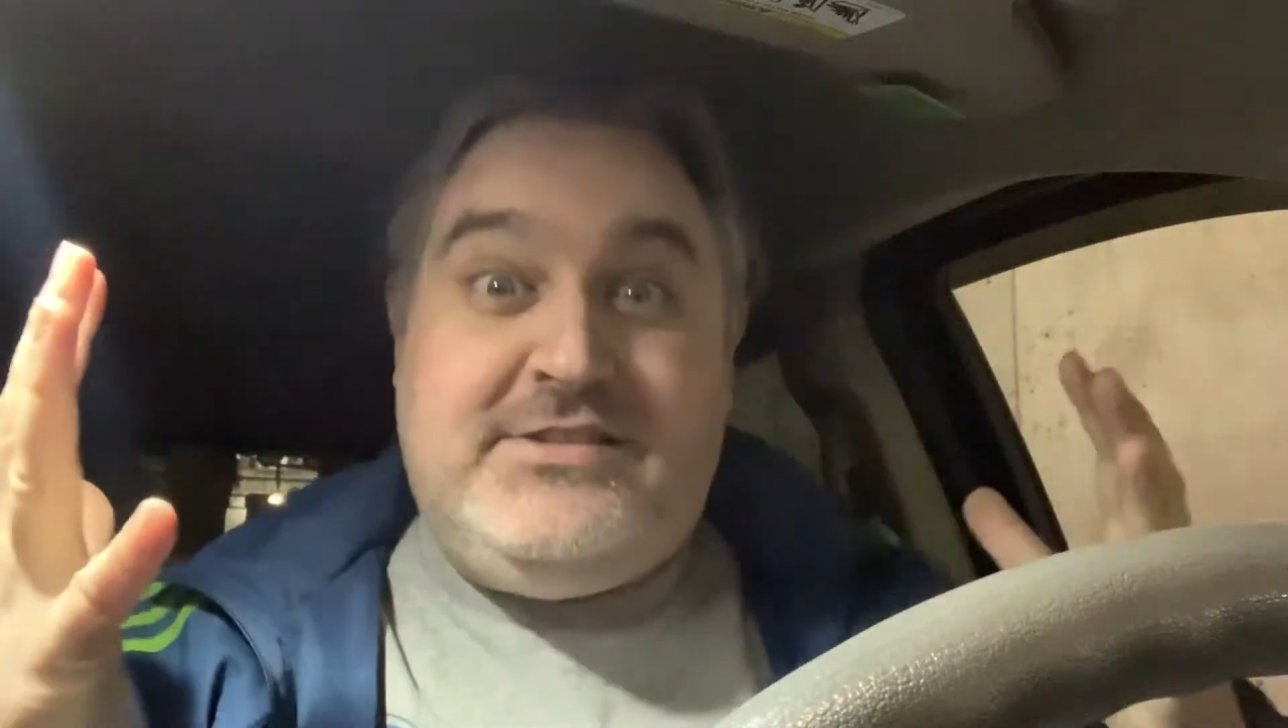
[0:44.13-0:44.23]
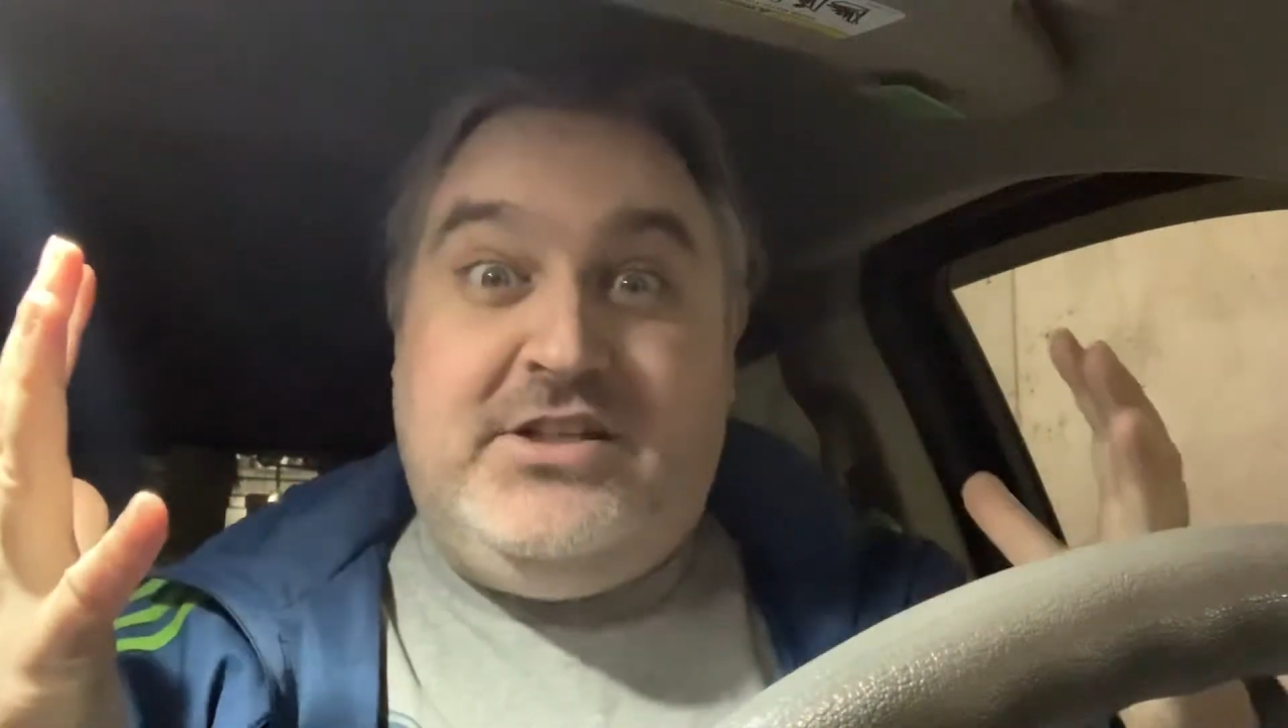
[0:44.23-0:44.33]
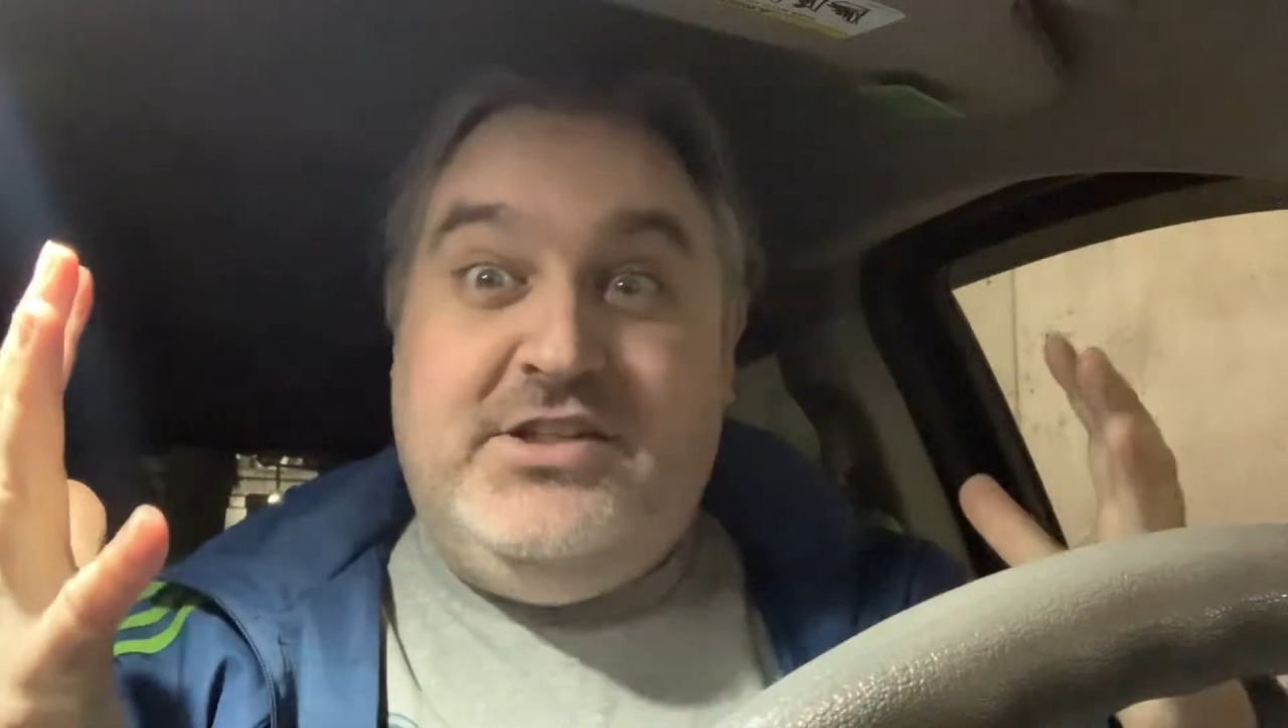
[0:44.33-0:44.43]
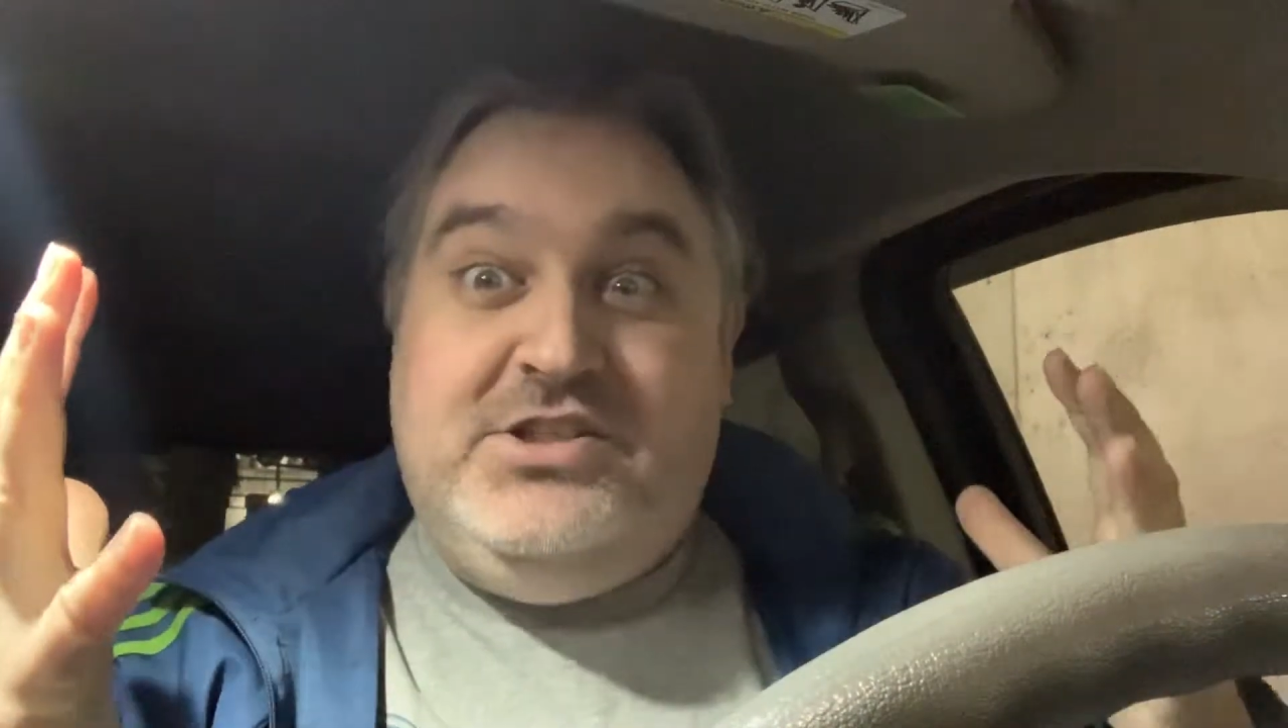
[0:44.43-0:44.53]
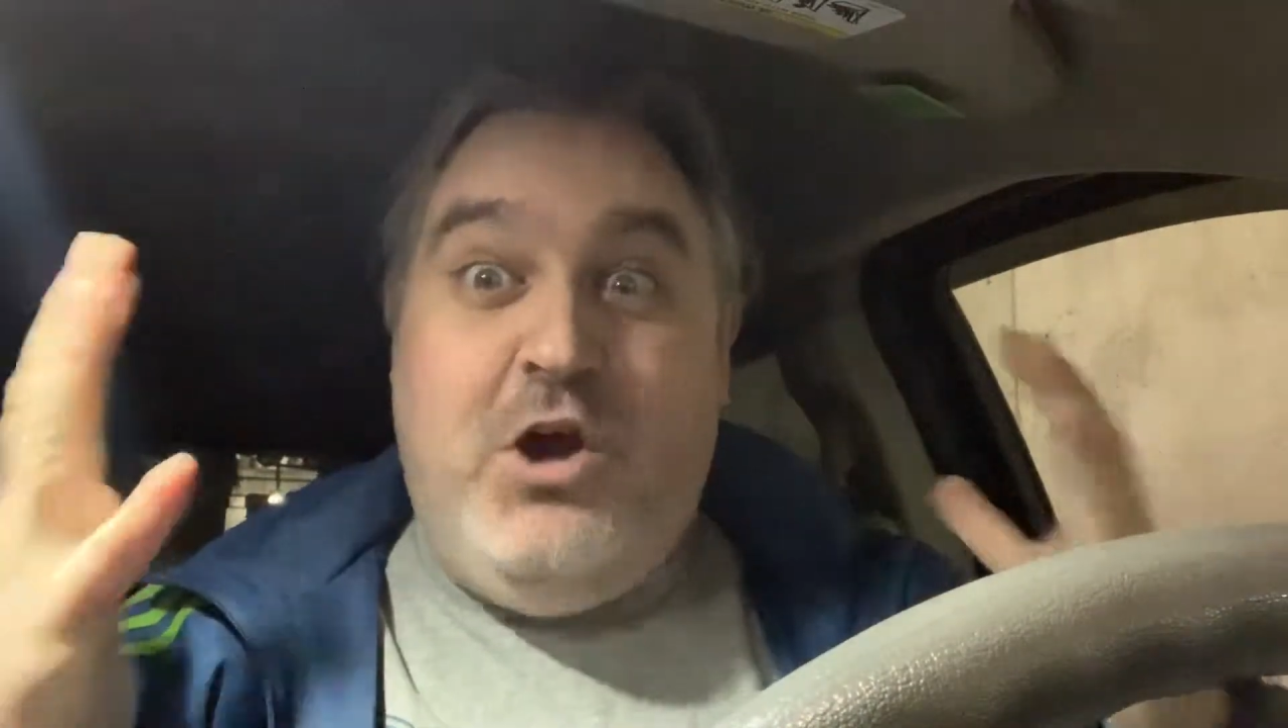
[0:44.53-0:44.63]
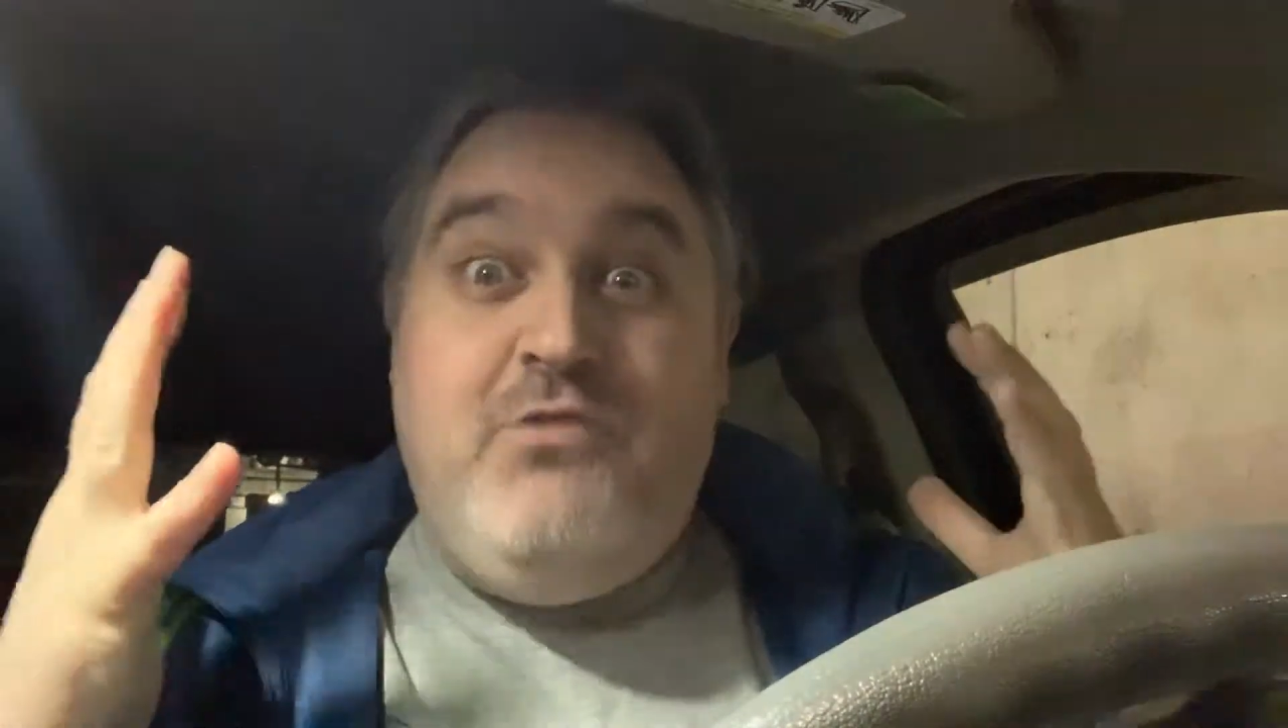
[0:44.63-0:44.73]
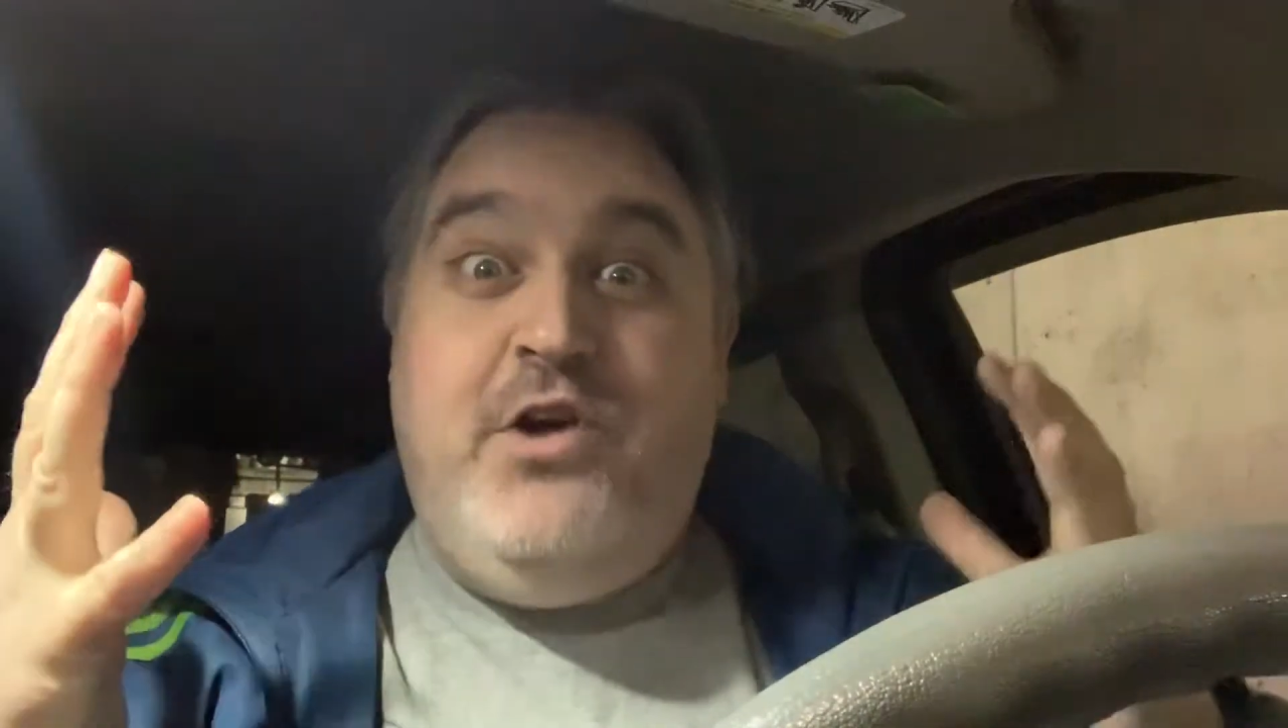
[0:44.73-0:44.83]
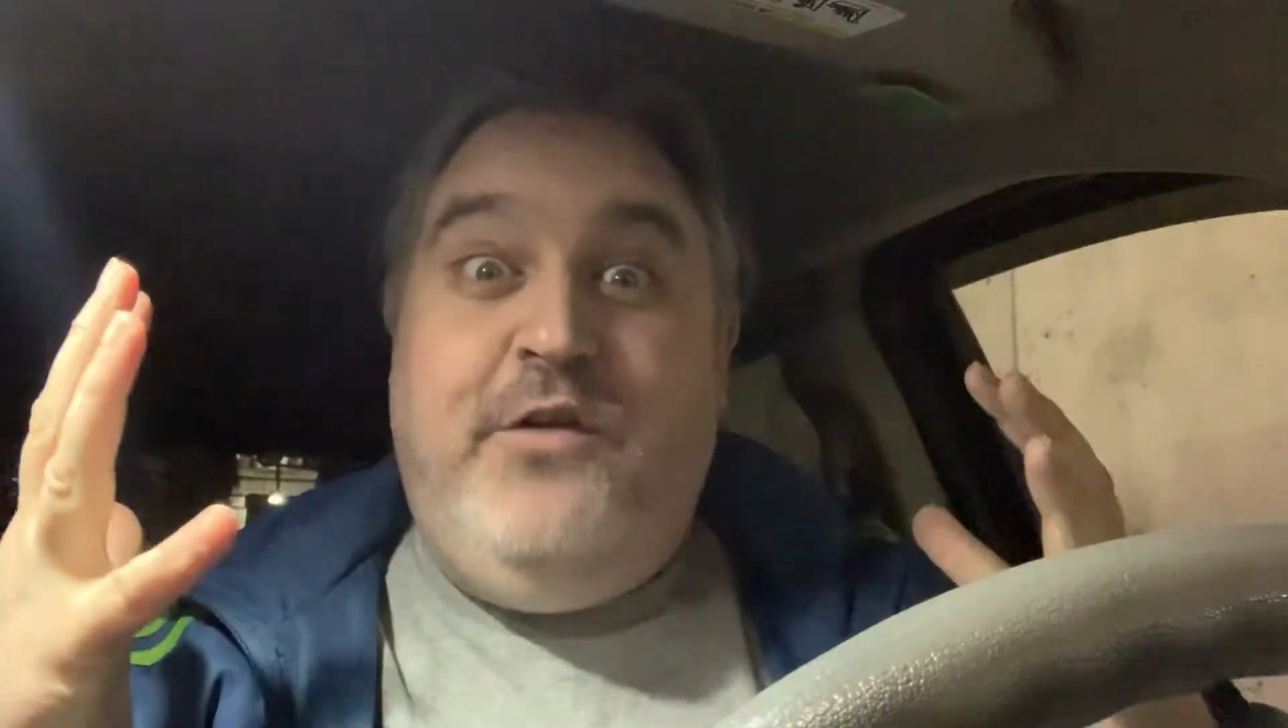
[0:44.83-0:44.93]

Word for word: because you don't know